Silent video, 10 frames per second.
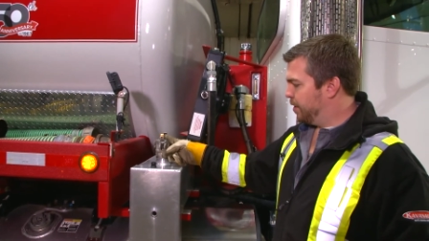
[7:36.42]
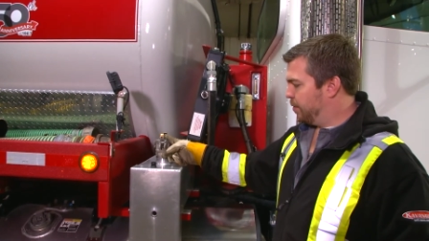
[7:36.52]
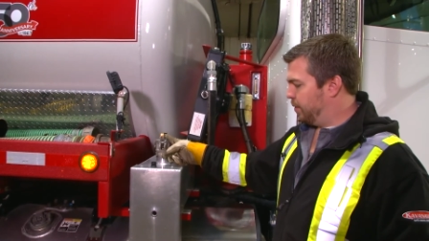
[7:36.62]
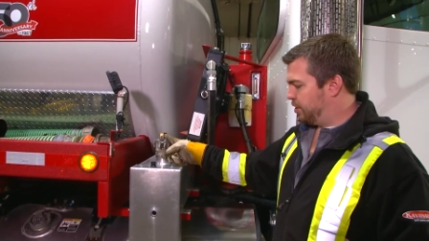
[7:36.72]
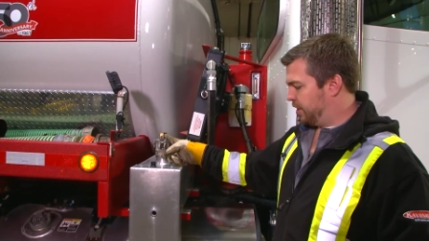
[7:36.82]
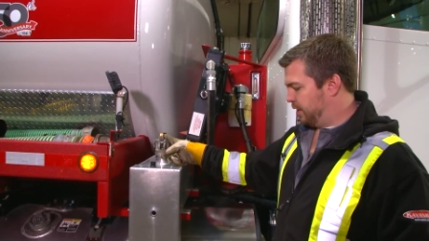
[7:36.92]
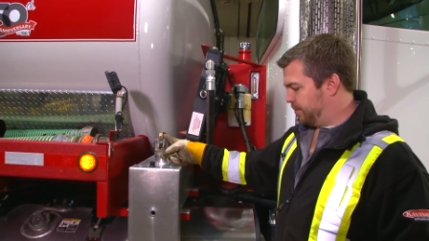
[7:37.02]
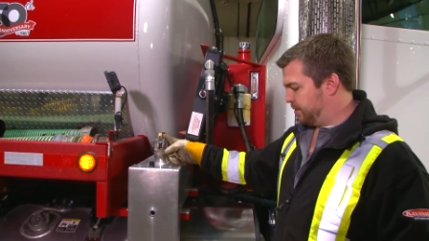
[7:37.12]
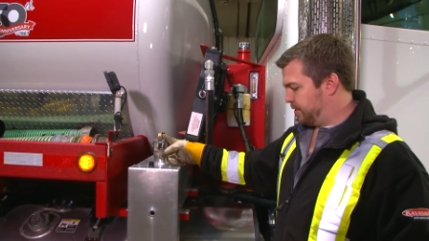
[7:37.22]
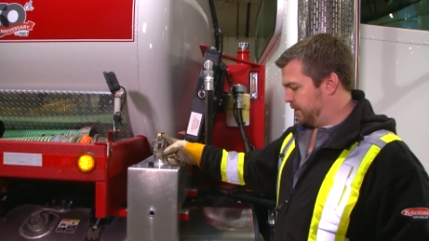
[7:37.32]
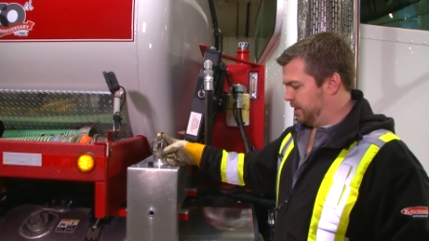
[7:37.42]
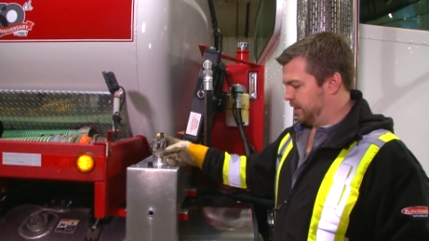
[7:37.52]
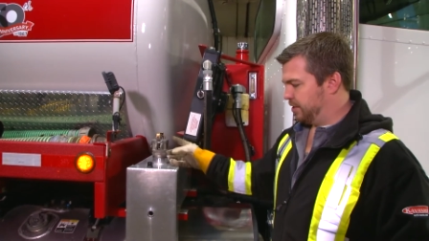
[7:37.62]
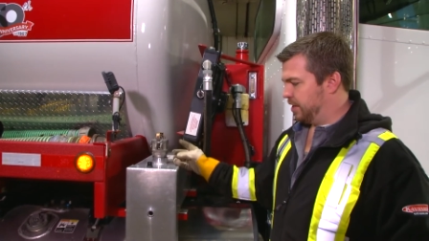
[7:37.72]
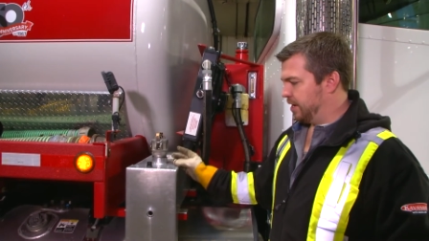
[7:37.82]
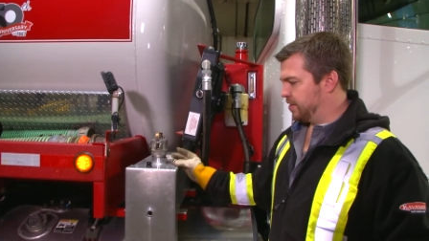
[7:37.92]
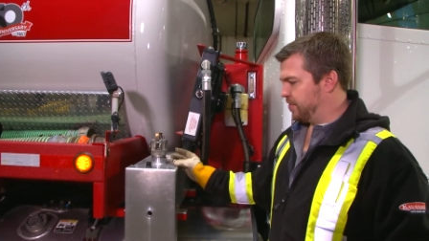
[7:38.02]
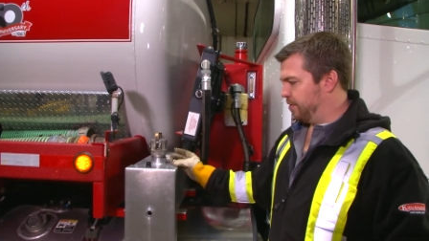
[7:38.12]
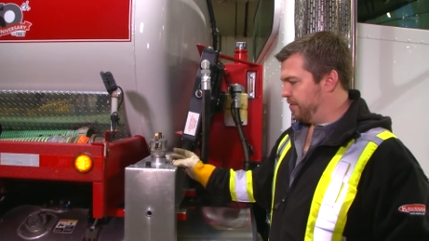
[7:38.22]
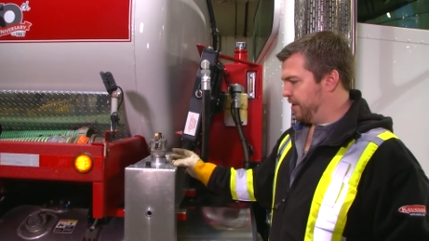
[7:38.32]
which helps the exhaust
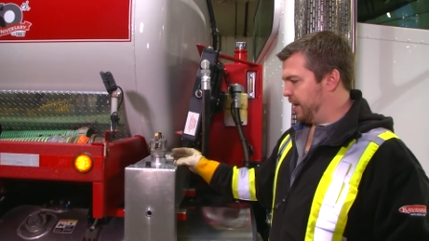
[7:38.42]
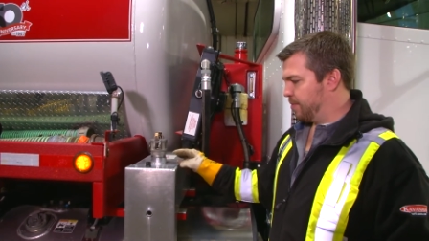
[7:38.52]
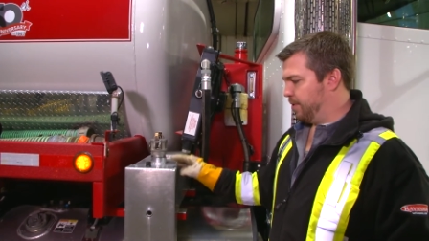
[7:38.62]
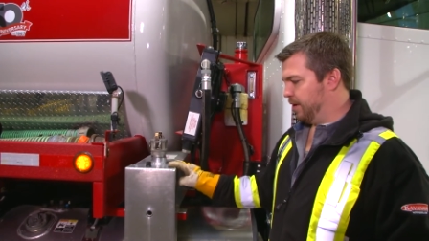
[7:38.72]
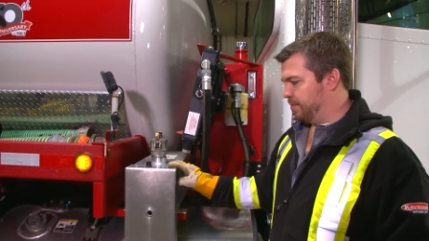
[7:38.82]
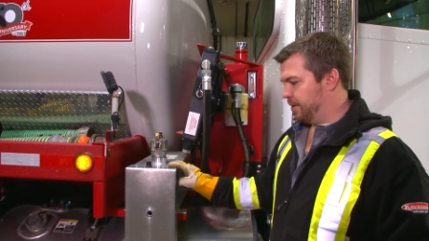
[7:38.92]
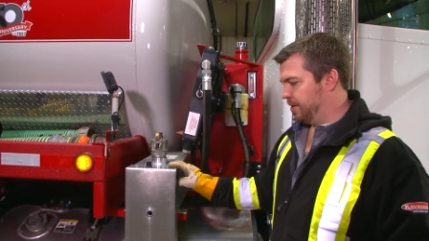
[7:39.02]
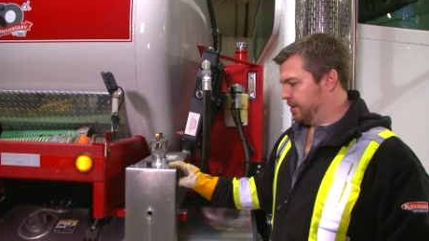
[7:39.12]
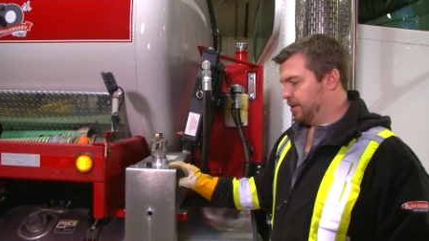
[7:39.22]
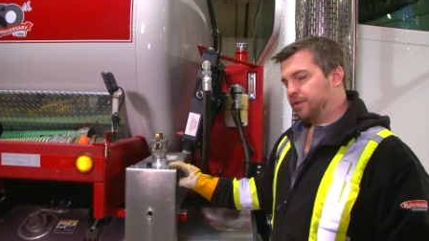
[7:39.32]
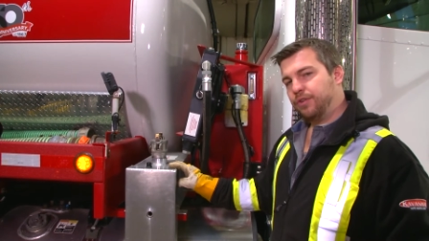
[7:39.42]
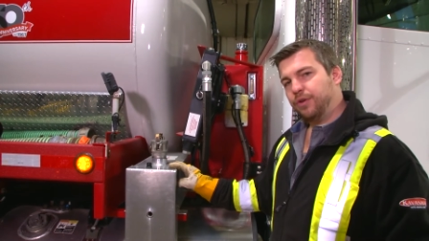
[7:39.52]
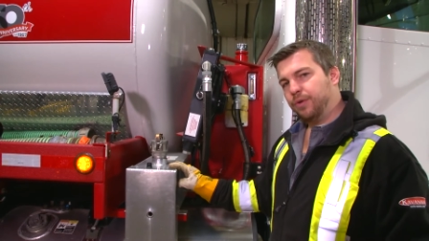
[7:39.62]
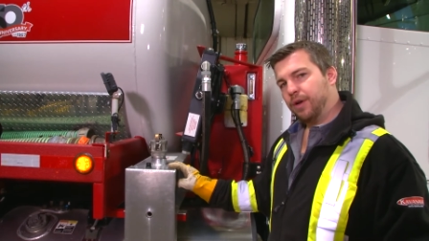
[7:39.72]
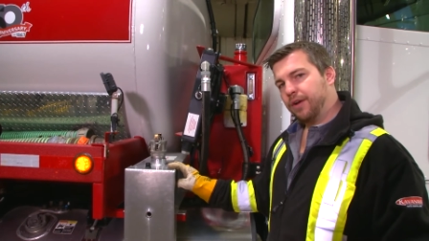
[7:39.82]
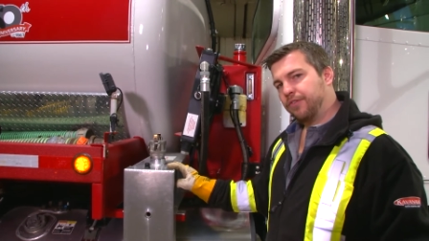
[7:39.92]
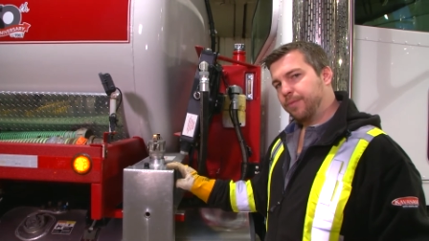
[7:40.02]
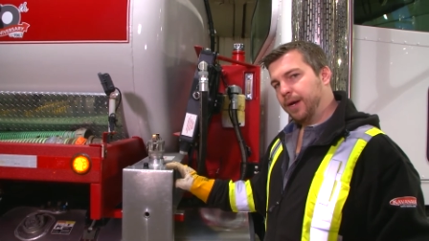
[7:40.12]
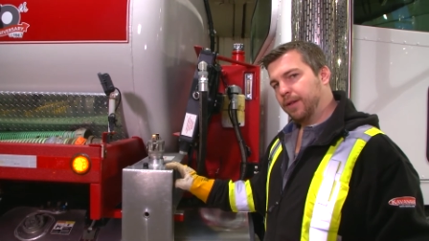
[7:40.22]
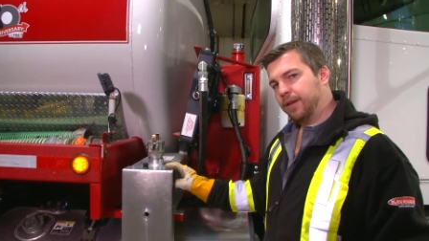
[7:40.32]
from the vac pump to not
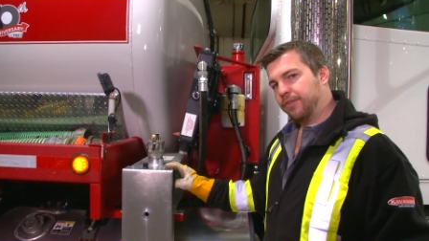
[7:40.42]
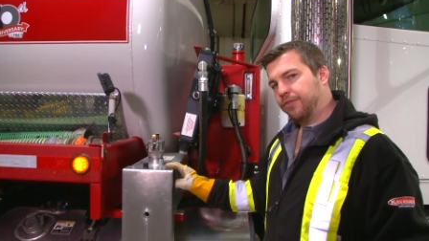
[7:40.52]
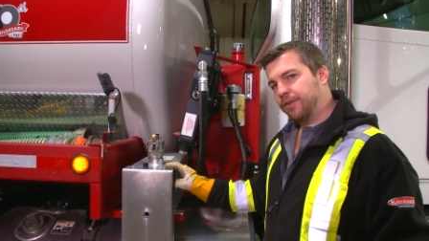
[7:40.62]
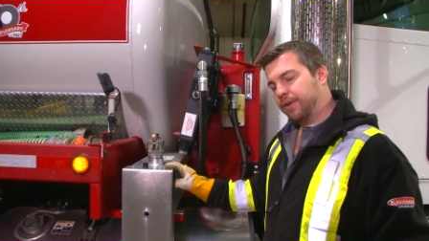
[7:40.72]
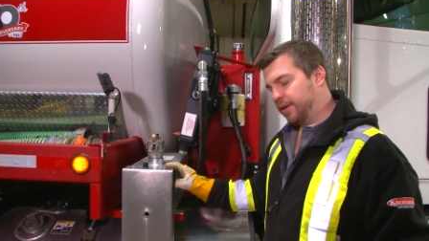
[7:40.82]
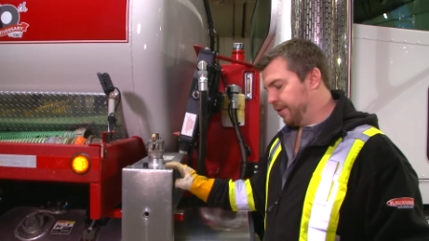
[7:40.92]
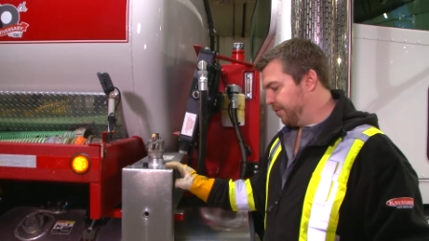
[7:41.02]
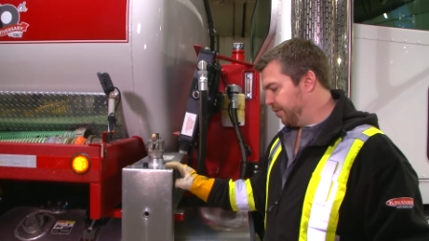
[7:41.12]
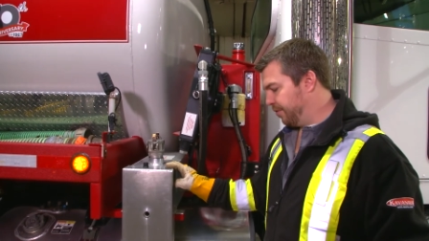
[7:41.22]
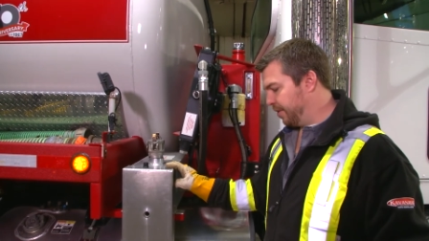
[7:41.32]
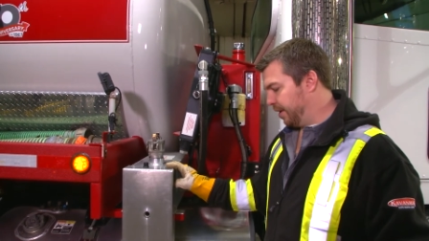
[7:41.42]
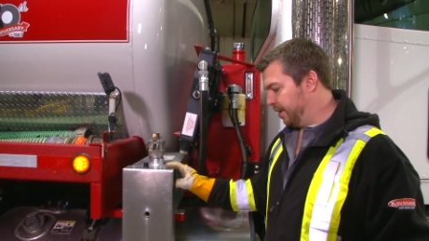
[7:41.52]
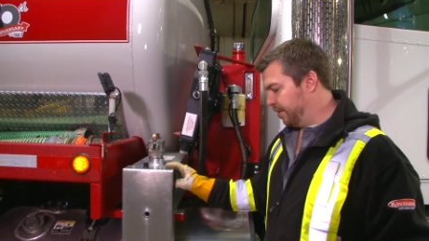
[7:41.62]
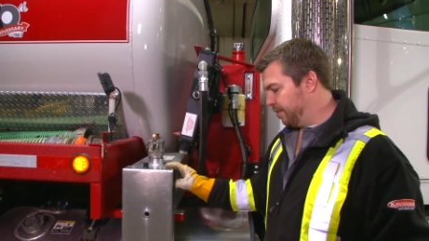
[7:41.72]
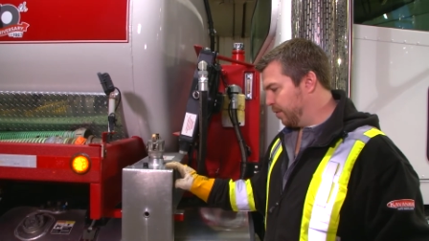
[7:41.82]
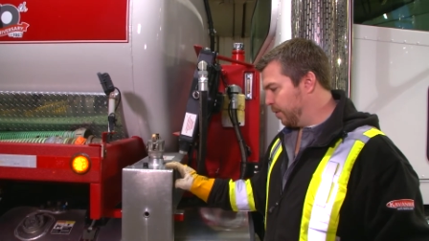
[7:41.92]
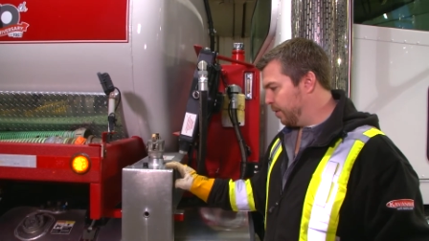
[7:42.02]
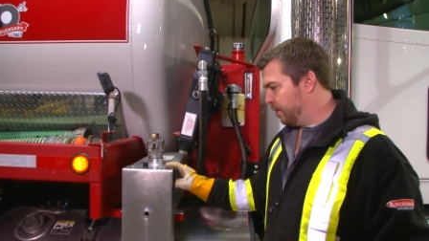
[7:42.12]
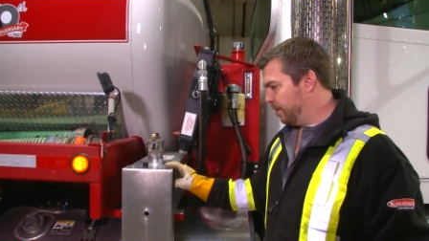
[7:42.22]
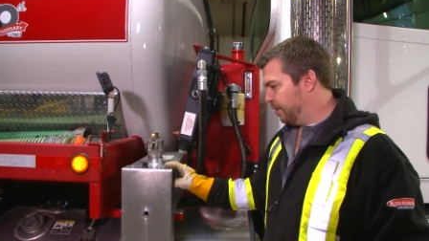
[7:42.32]
smell as unsightly
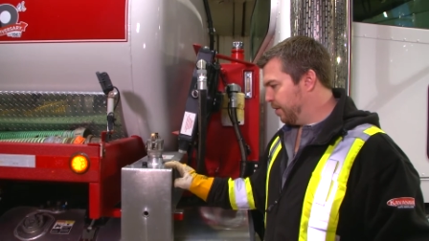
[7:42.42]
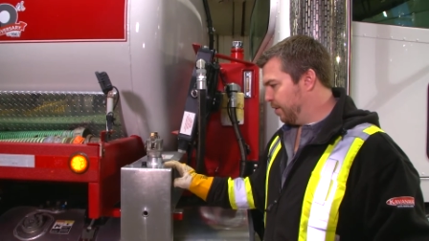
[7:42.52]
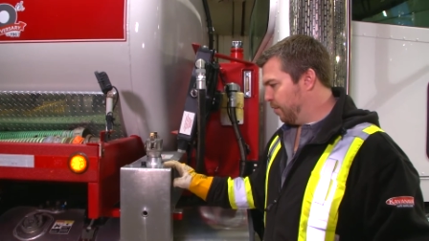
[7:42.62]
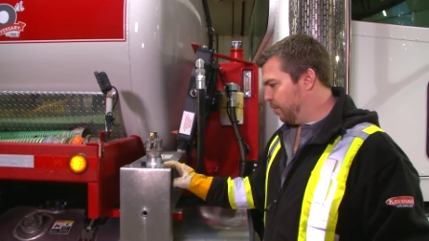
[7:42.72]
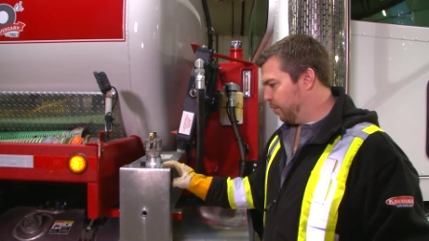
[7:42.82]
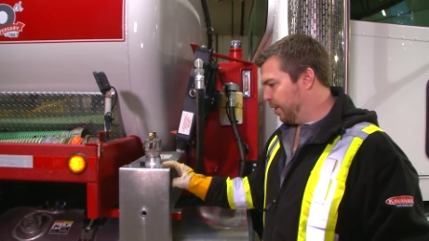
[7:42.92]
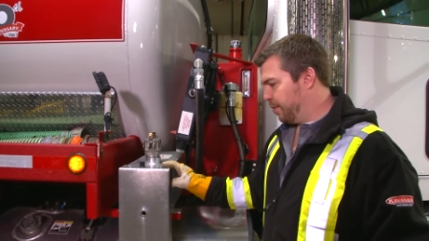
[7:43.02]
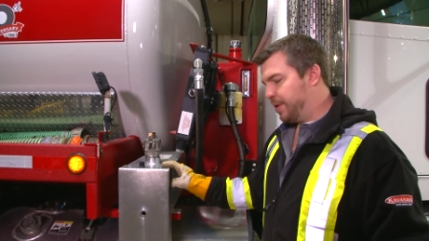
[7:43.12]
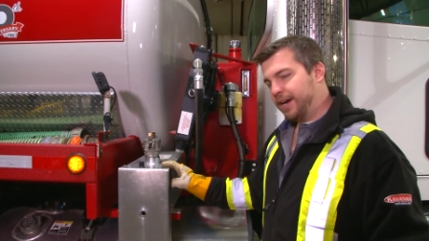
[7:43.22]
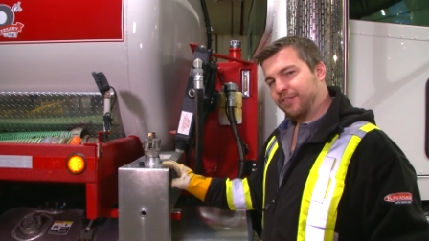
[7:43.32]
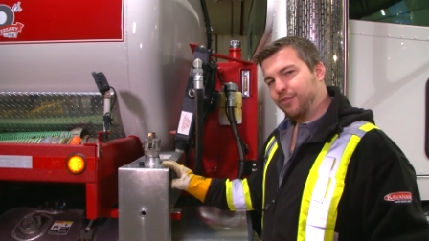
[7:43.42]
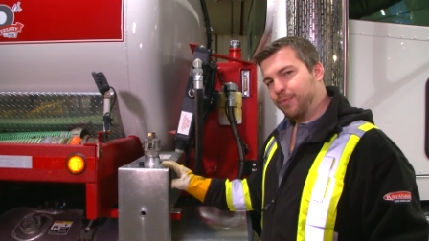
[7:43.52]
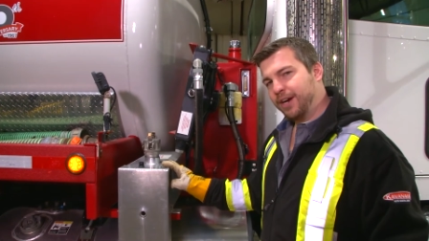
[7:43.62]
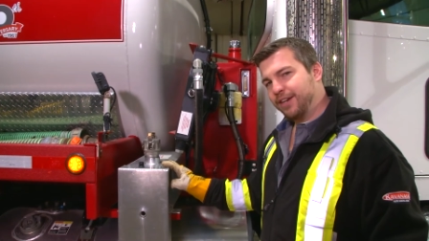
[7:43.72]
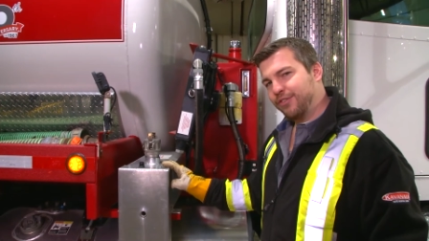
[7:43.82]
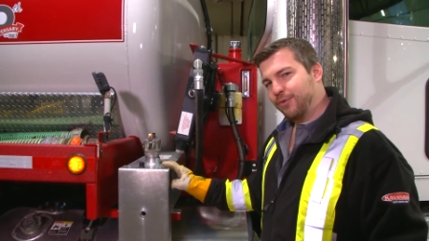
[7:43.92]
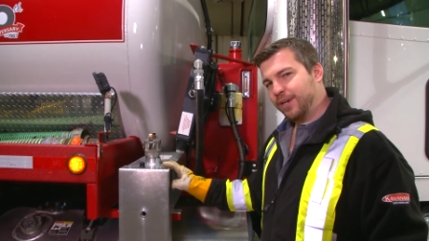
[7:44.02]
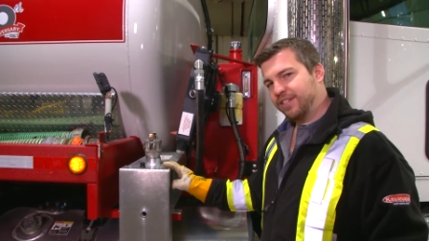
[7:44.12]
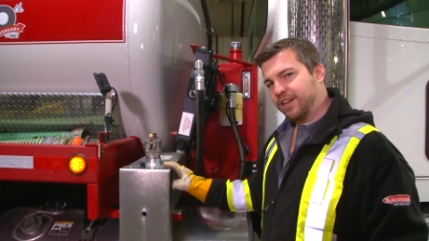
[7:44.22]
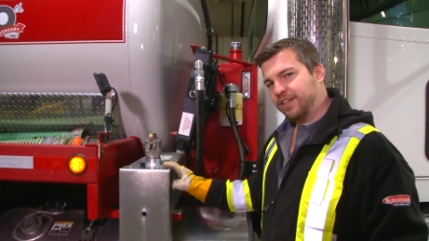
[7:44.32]
for any passerbys or
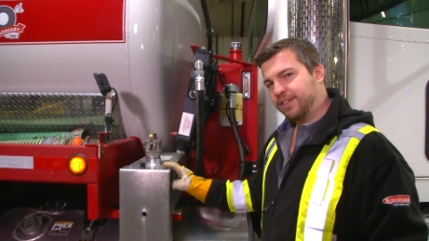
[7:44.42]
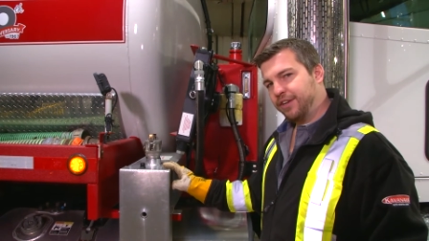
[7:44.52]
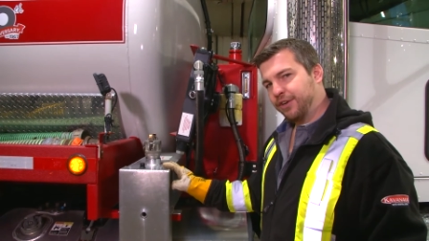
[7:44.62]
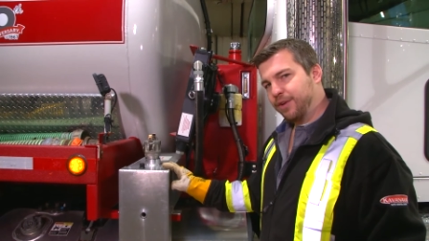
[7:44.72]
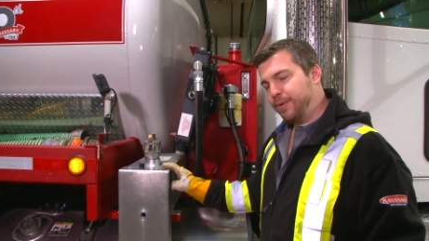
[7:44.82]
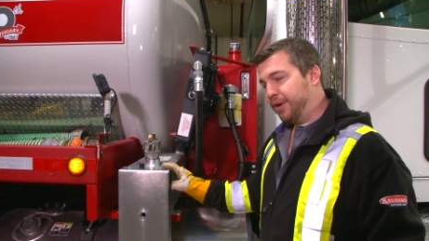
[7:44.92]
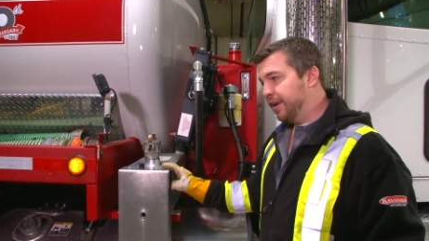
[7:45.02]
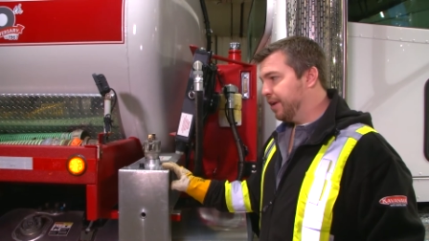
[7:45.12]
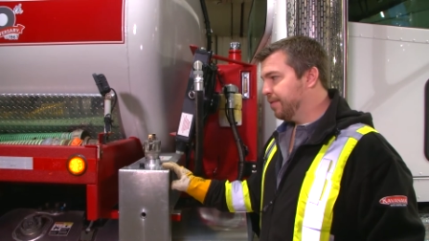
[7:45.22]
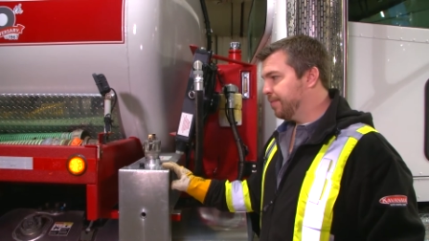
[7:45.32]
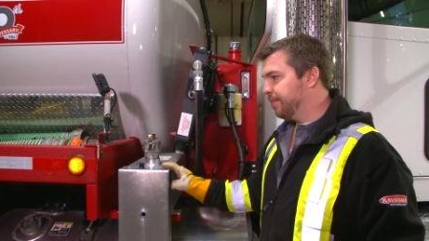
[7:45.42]
residents in your community.